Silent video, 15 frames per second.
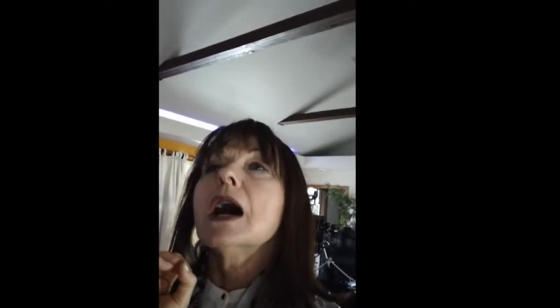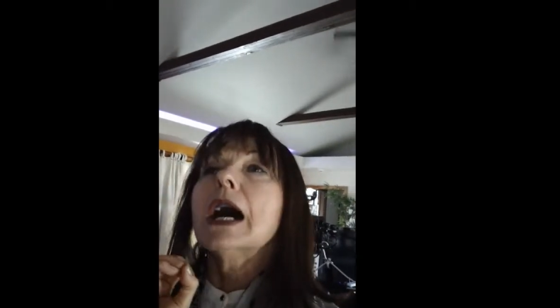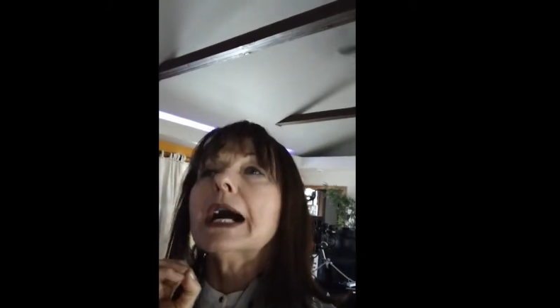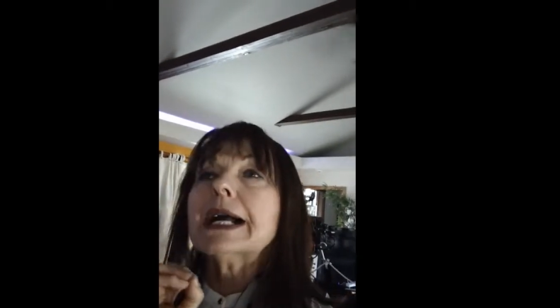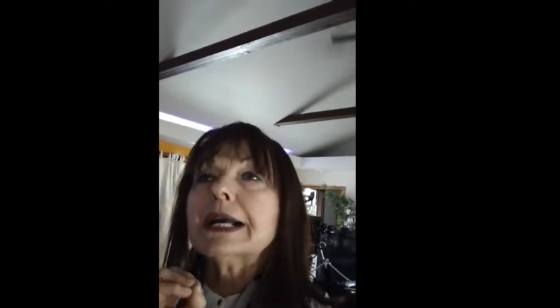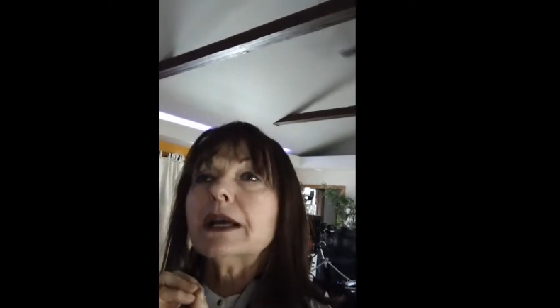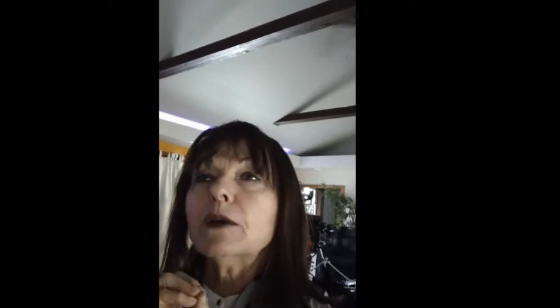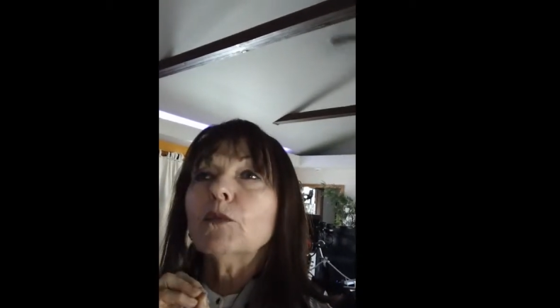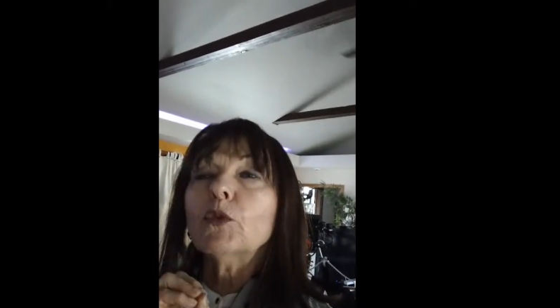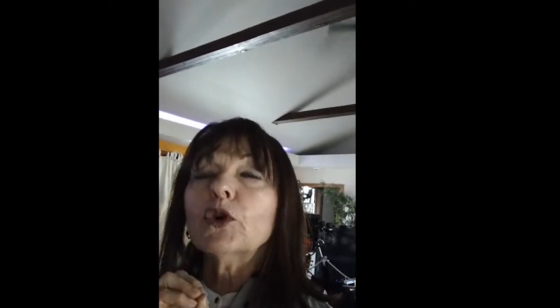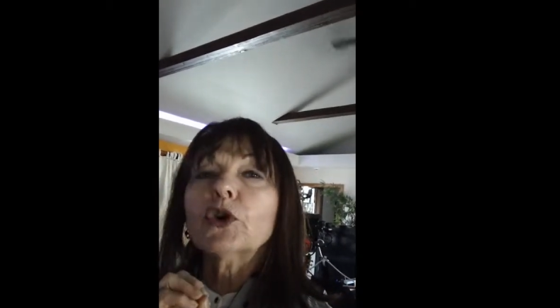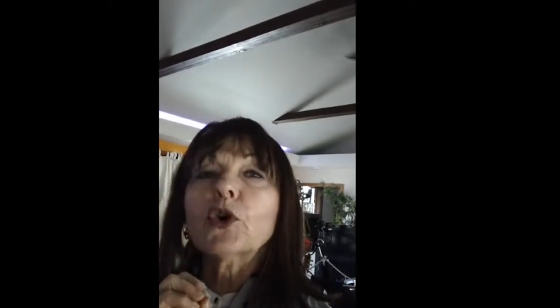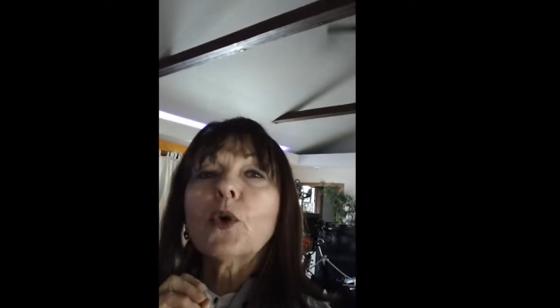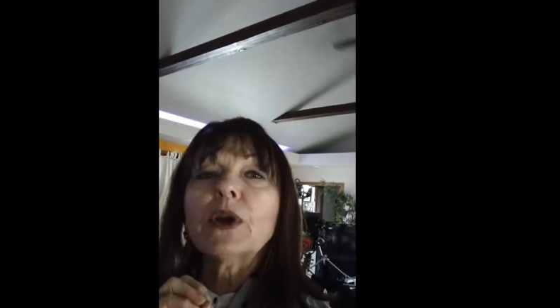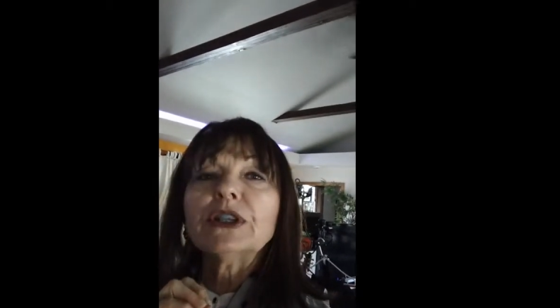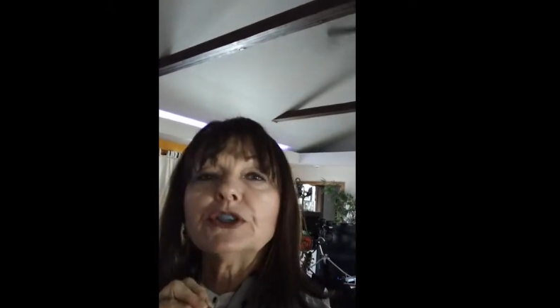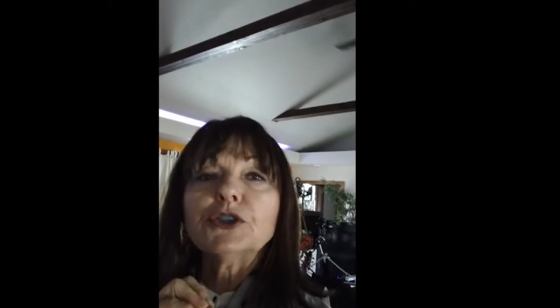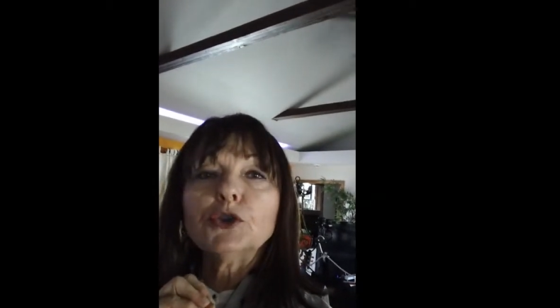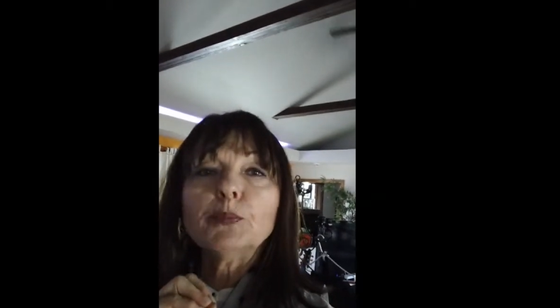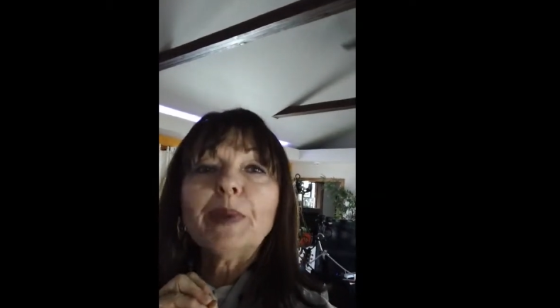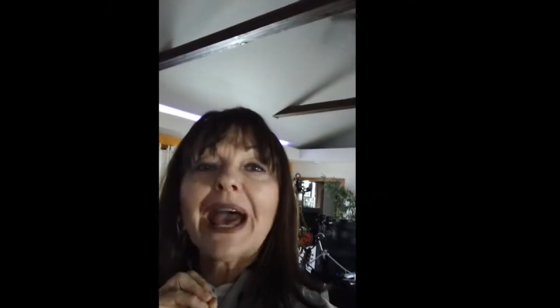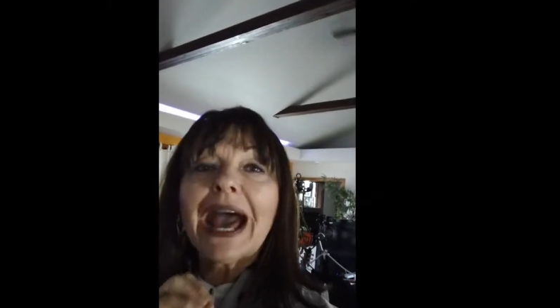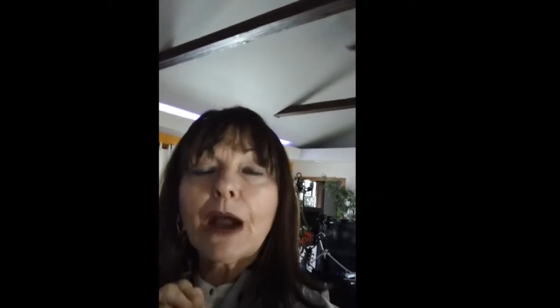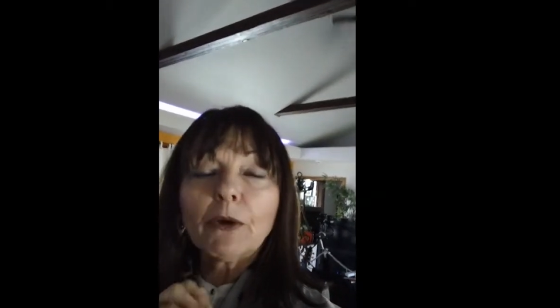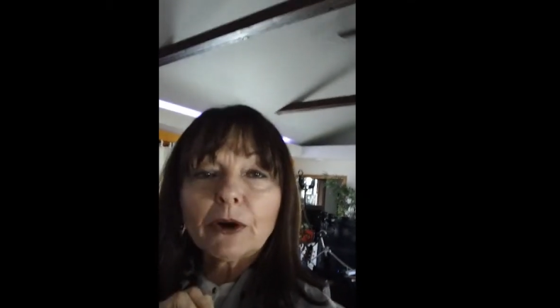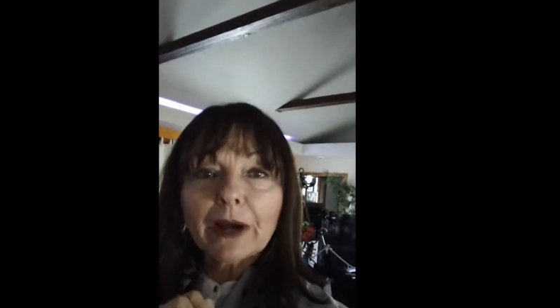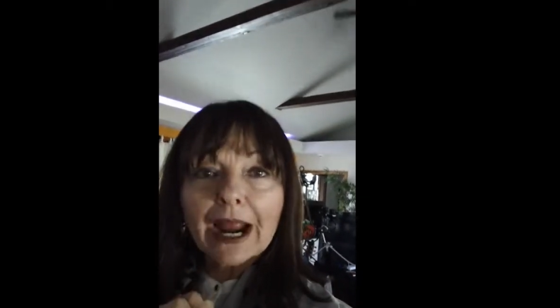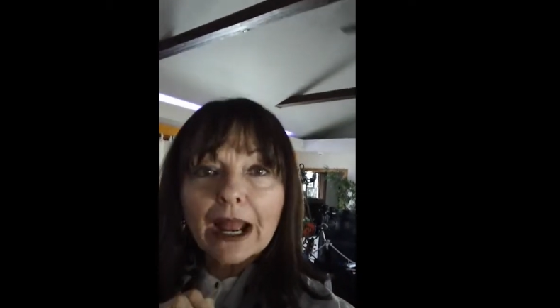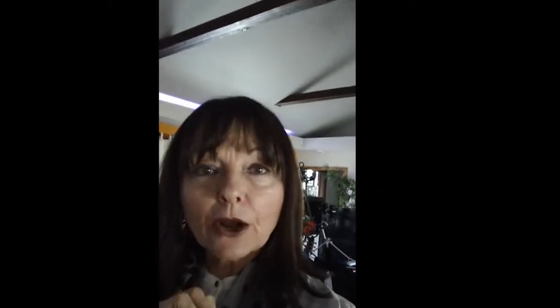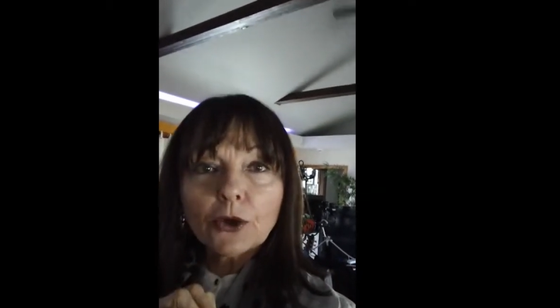We're going to do
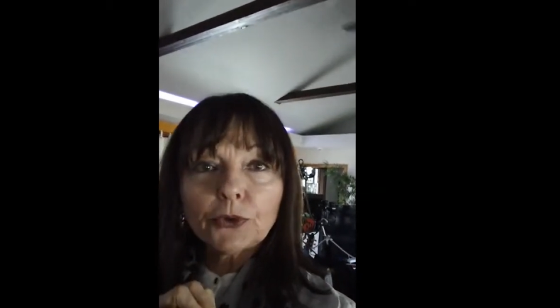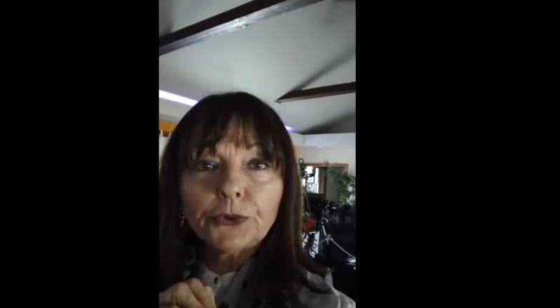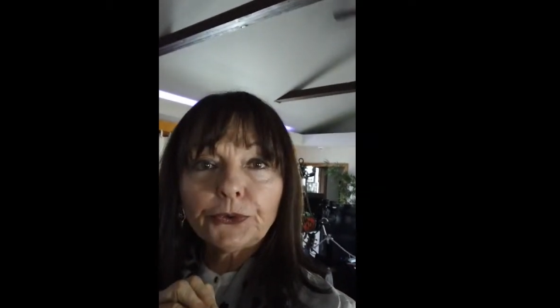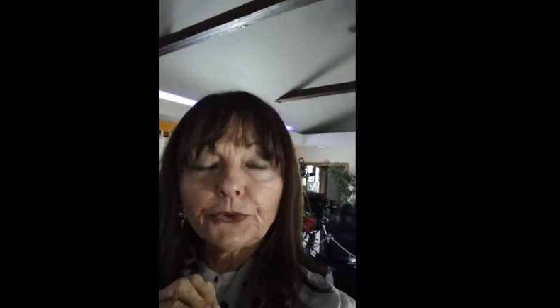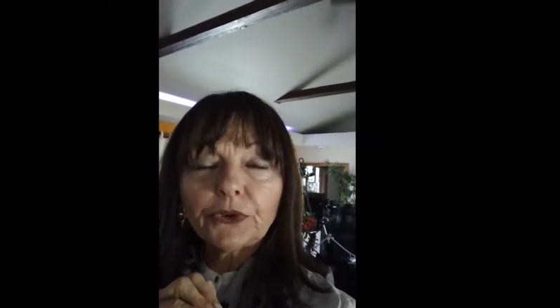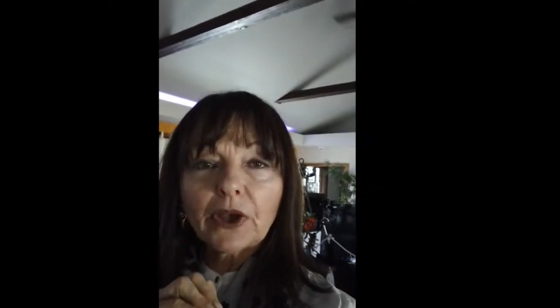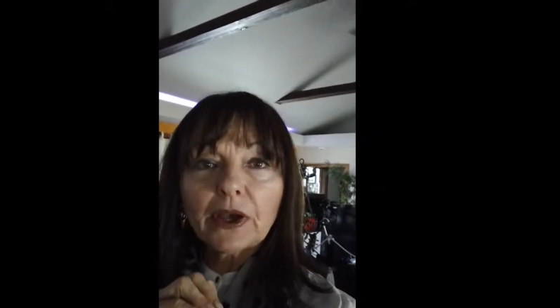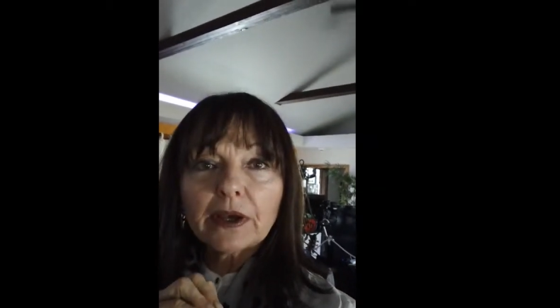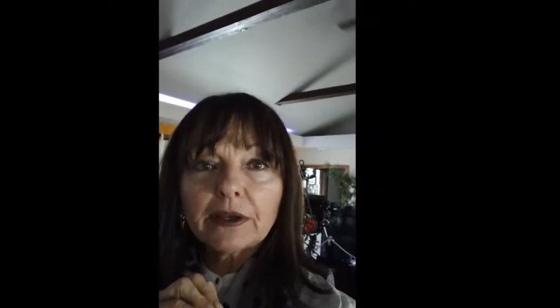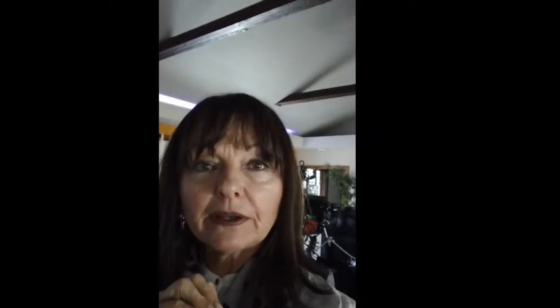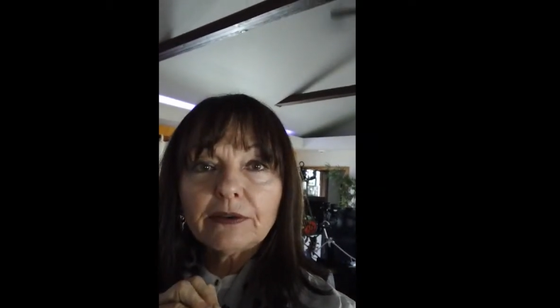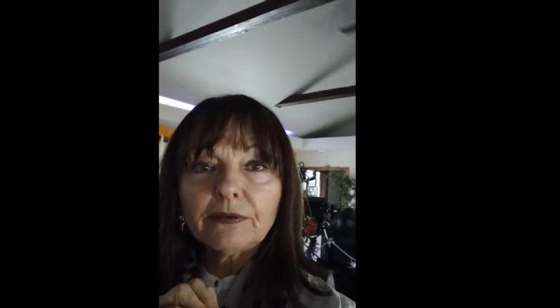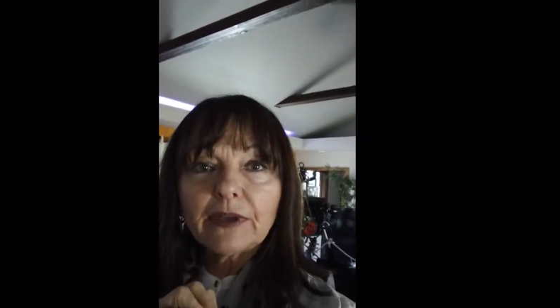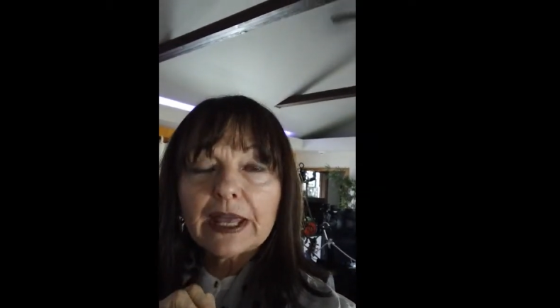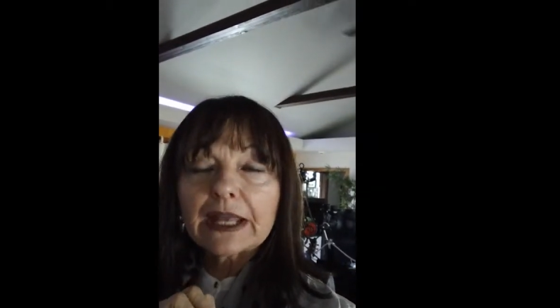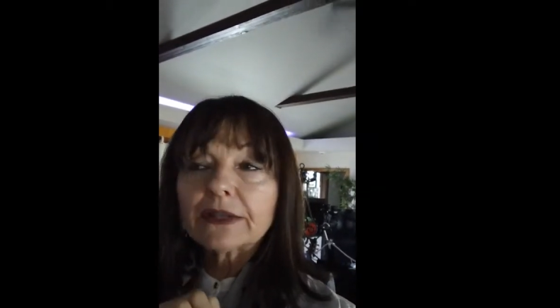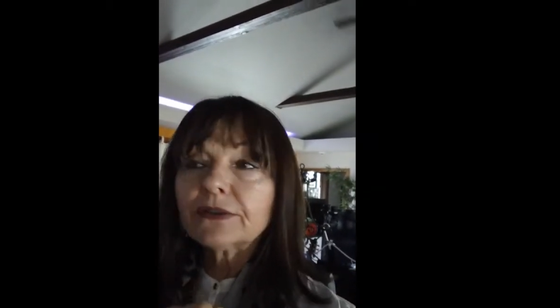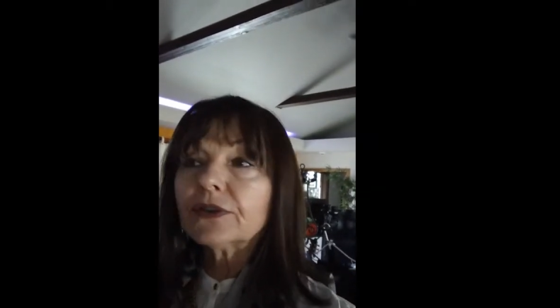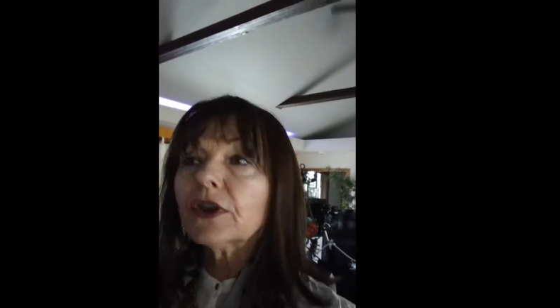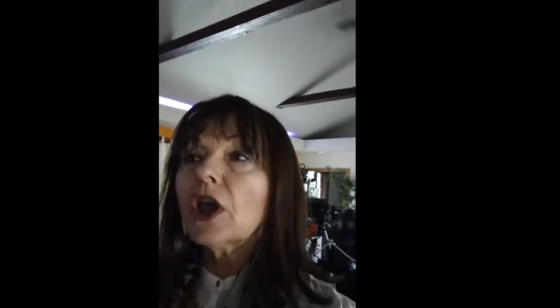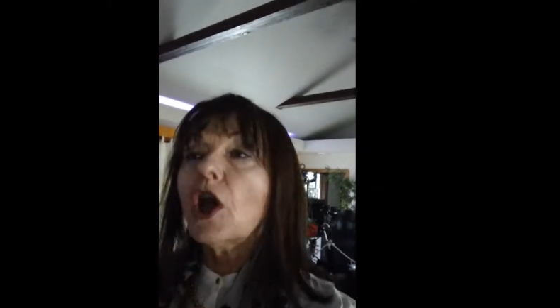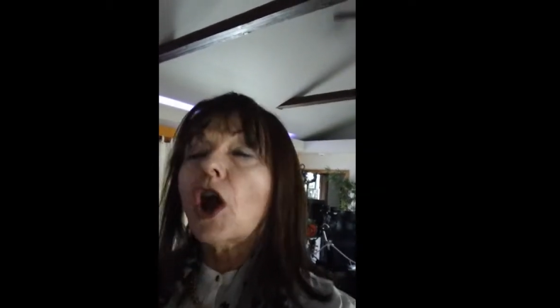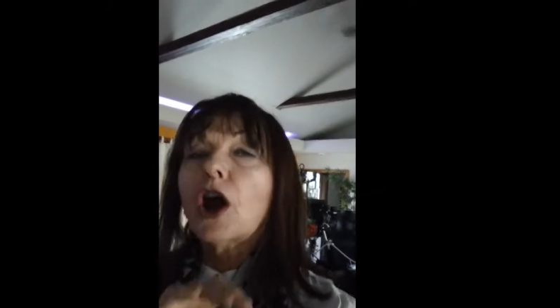powerhouse events,